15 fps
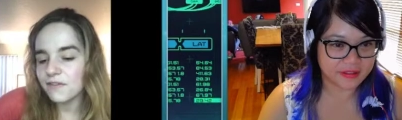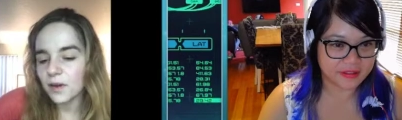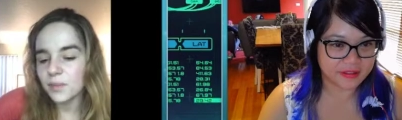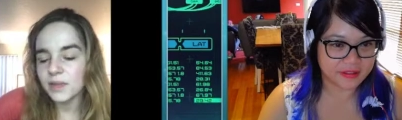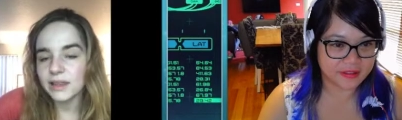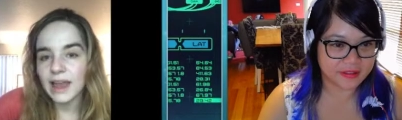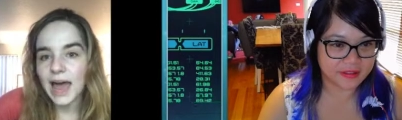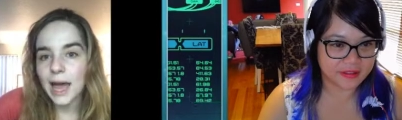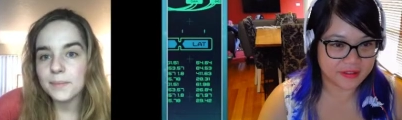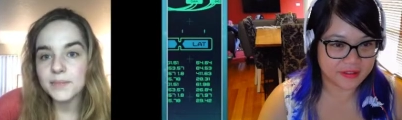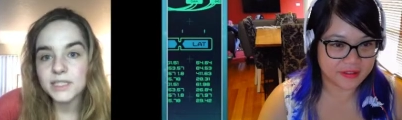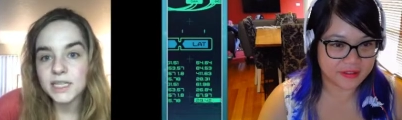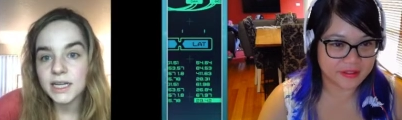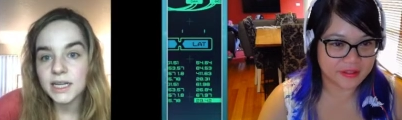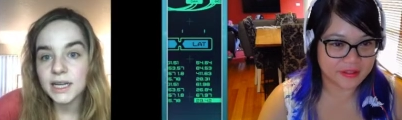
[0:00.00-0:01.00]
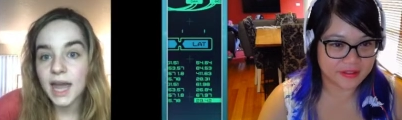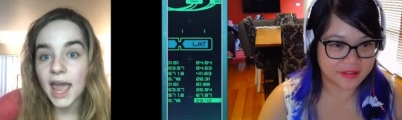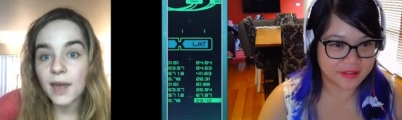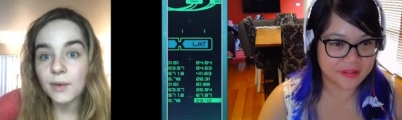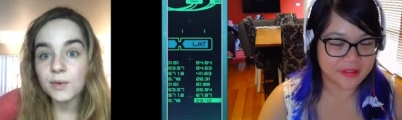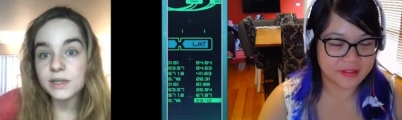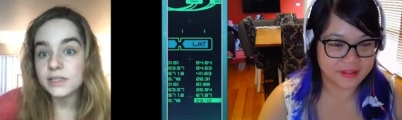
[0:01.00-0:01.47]
Speaker 1: we filmed the lab scene,
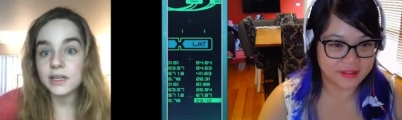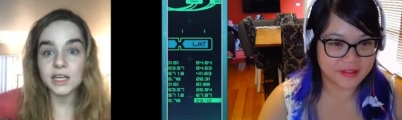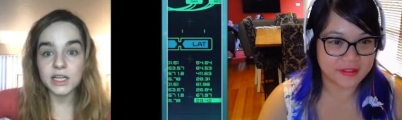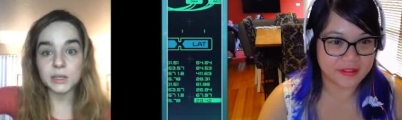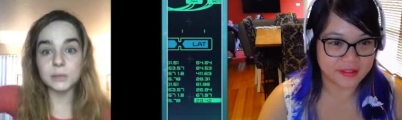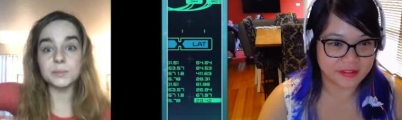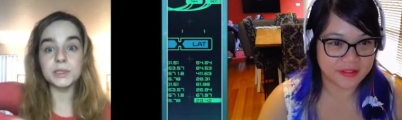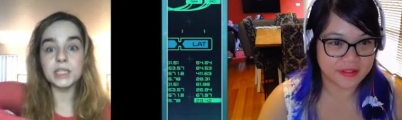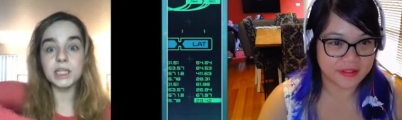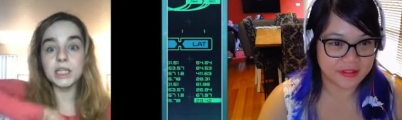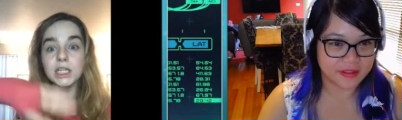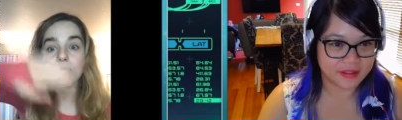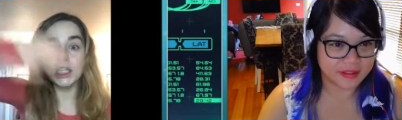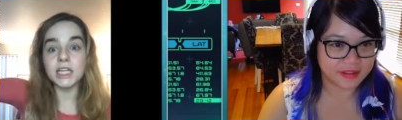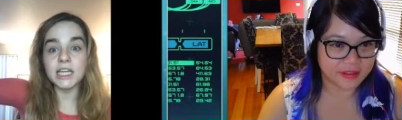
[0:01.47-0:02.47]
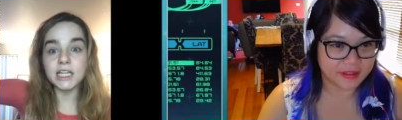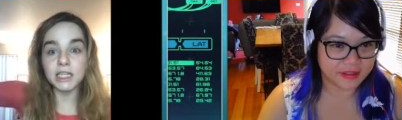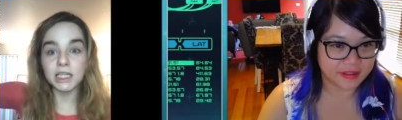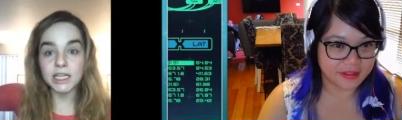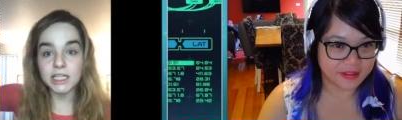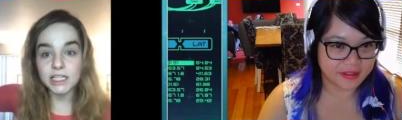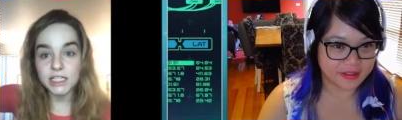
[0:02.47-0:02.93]
it was a
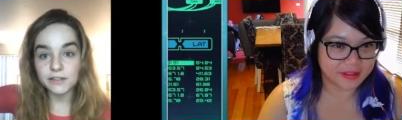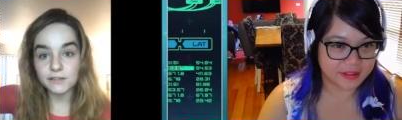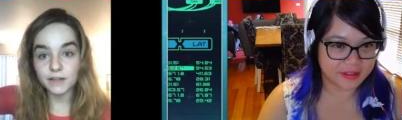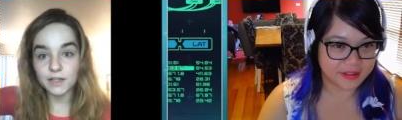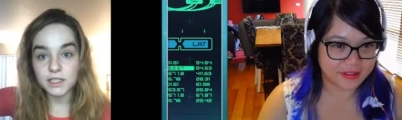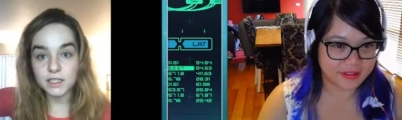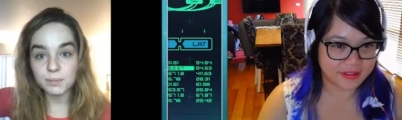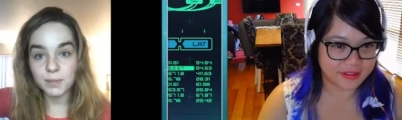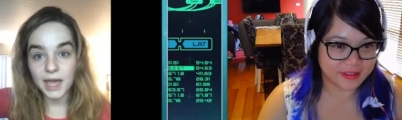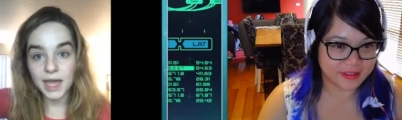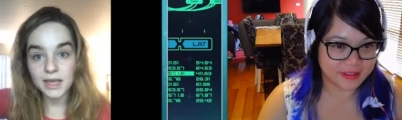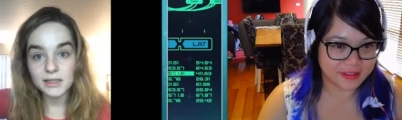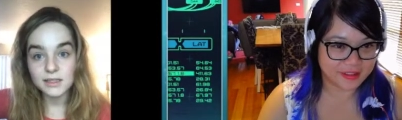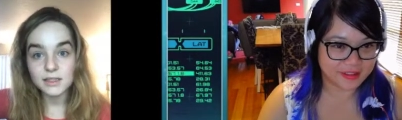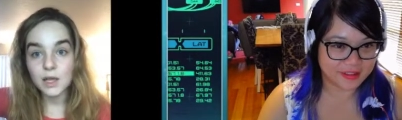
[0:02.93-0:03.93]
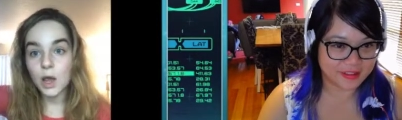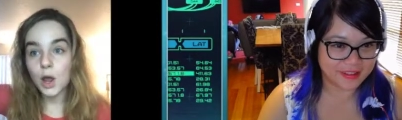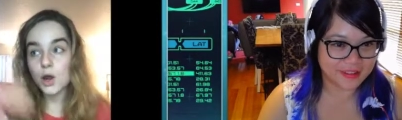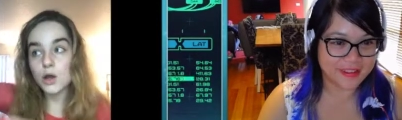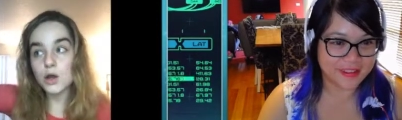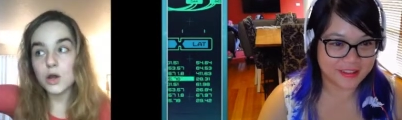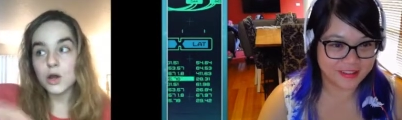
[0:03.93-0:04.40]
completely different space.
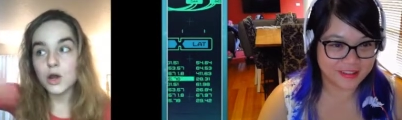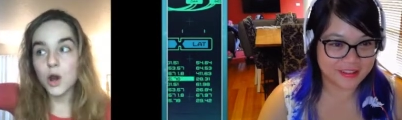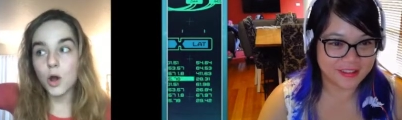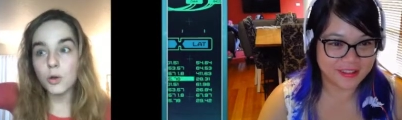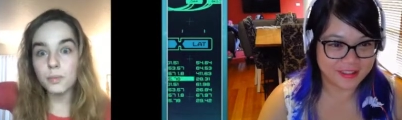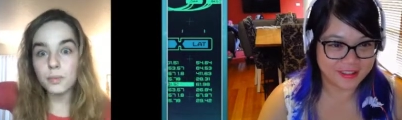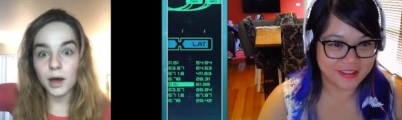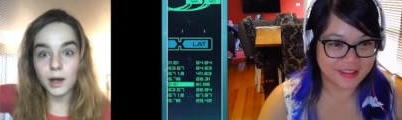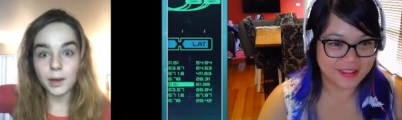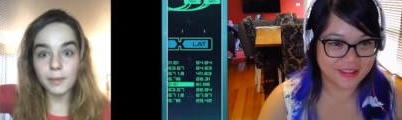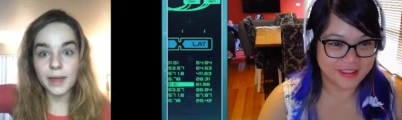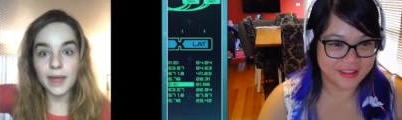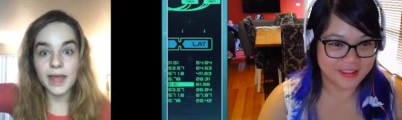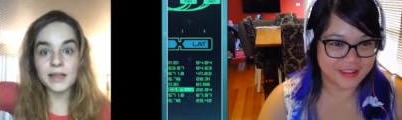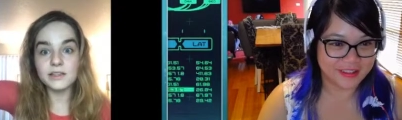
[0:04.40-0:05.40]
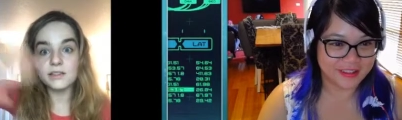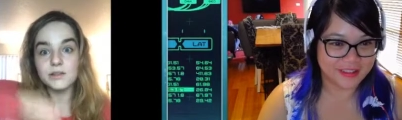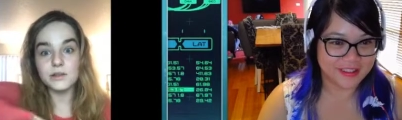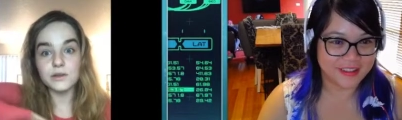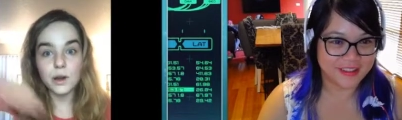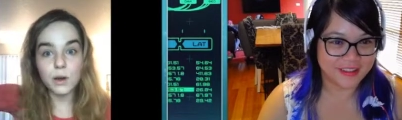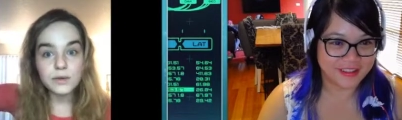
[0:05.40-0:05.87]
No bunk beds,
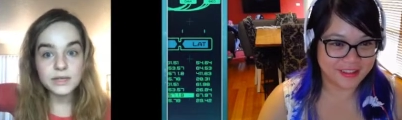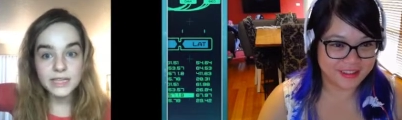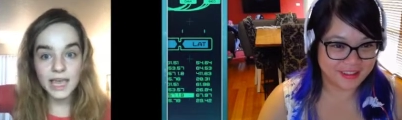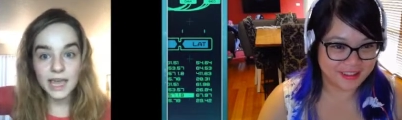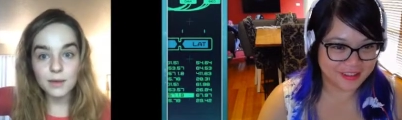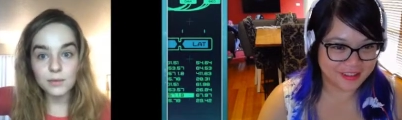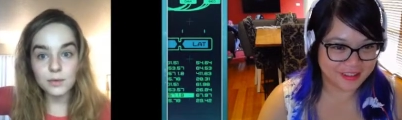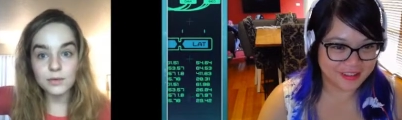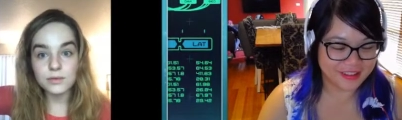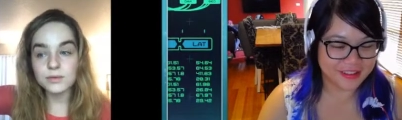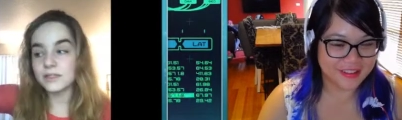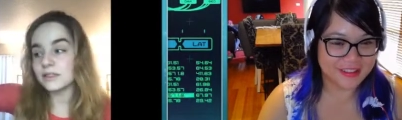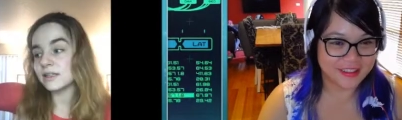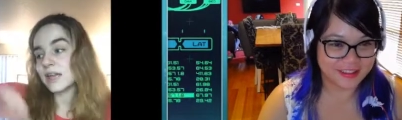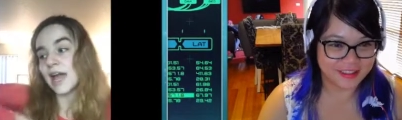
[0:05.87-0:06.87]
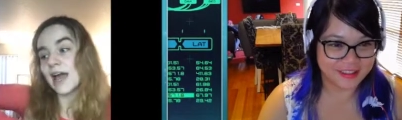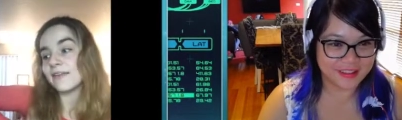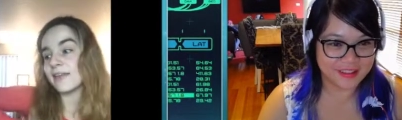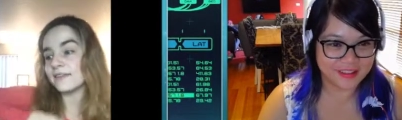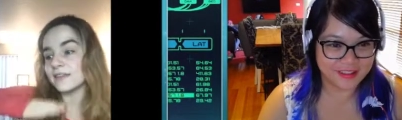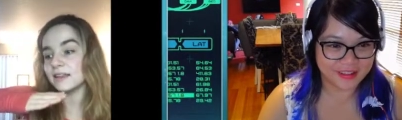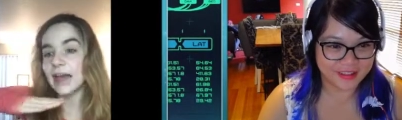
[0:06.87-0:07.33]
no tables. You
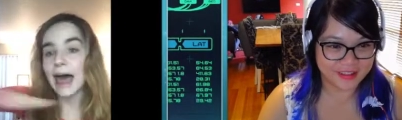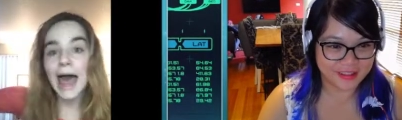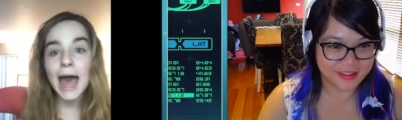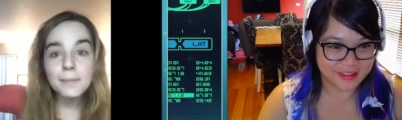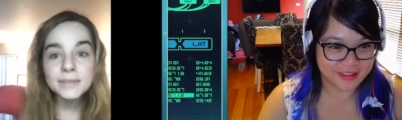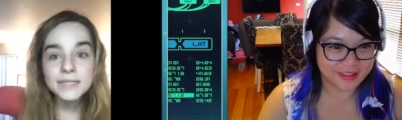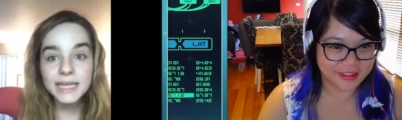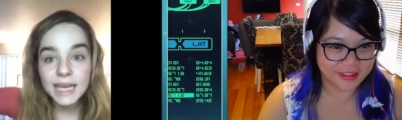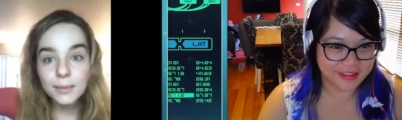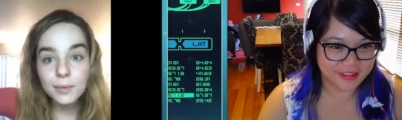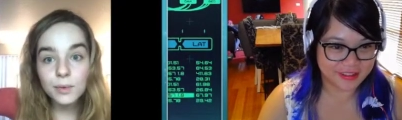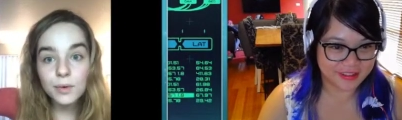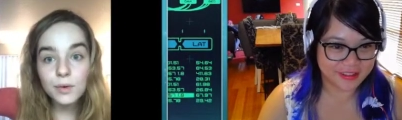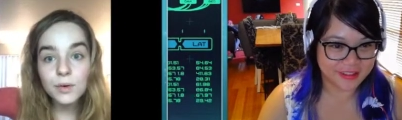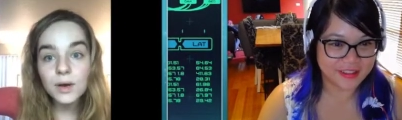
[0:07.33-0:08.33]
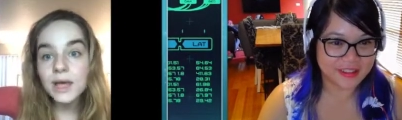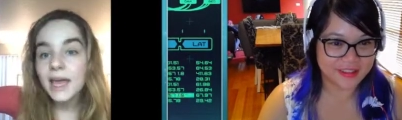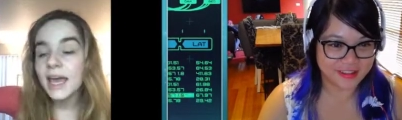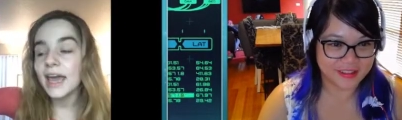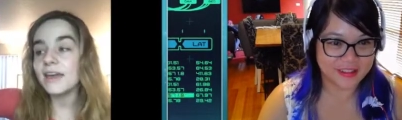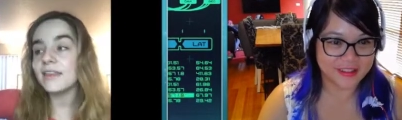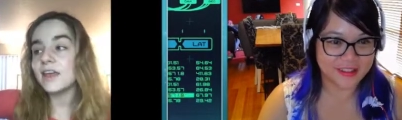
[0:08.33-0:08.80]
had, like, the lab table,
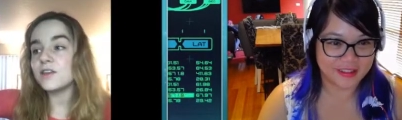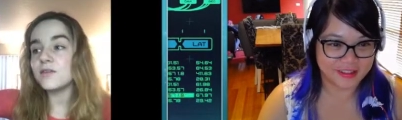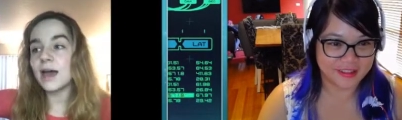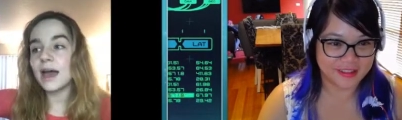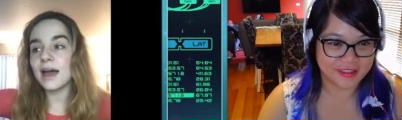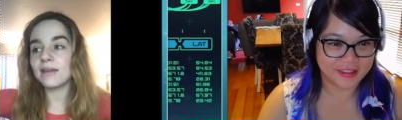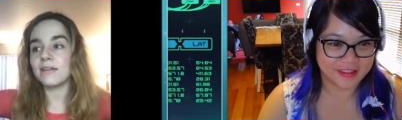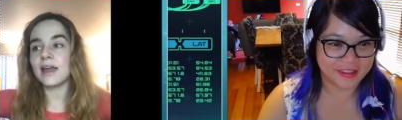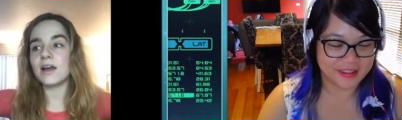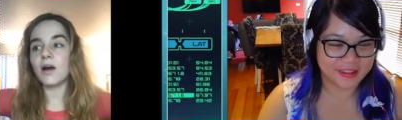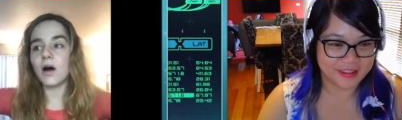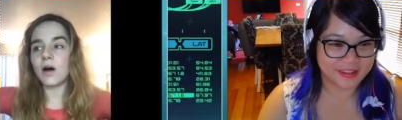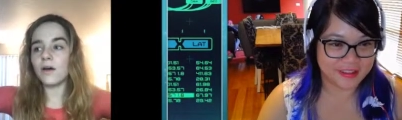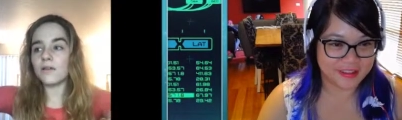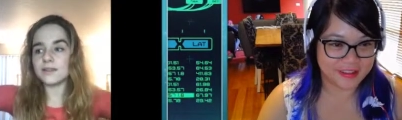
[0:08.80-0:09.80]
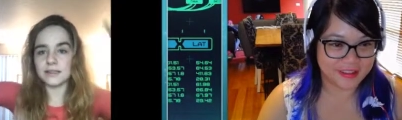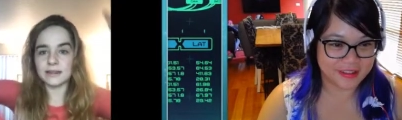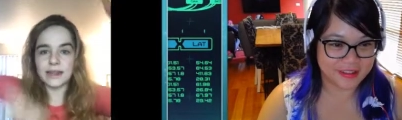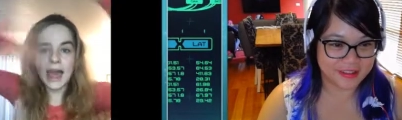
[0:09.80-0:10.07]
and then you had, like, all this